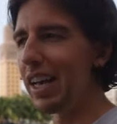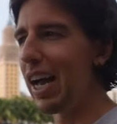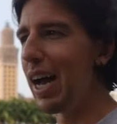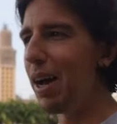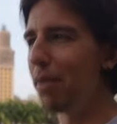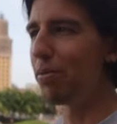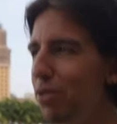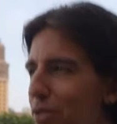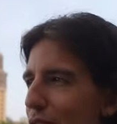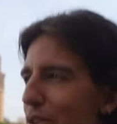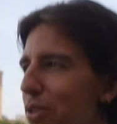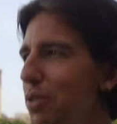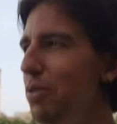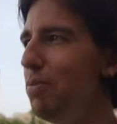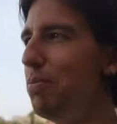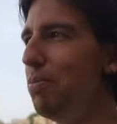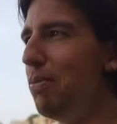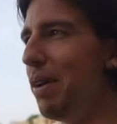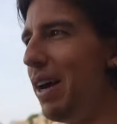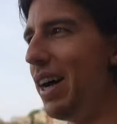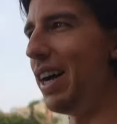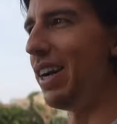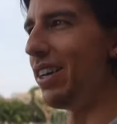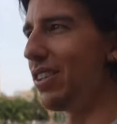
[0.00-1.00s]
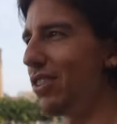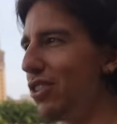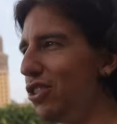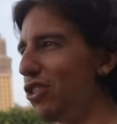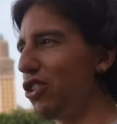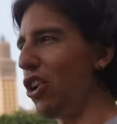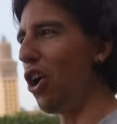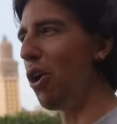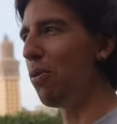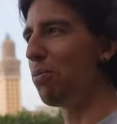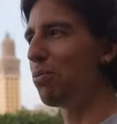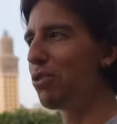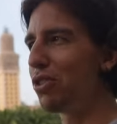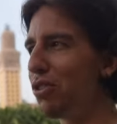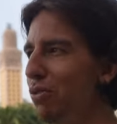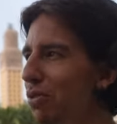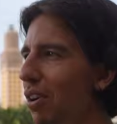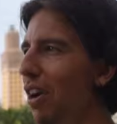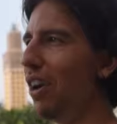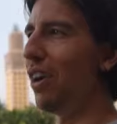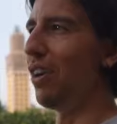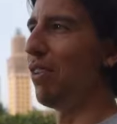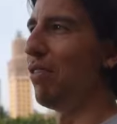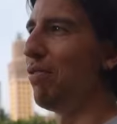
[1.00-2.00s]
absolute mess, tops
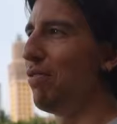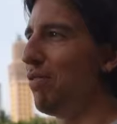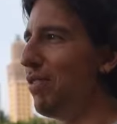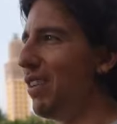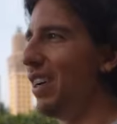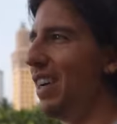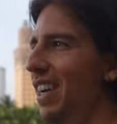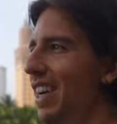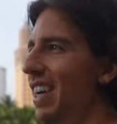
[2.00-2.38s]
are off,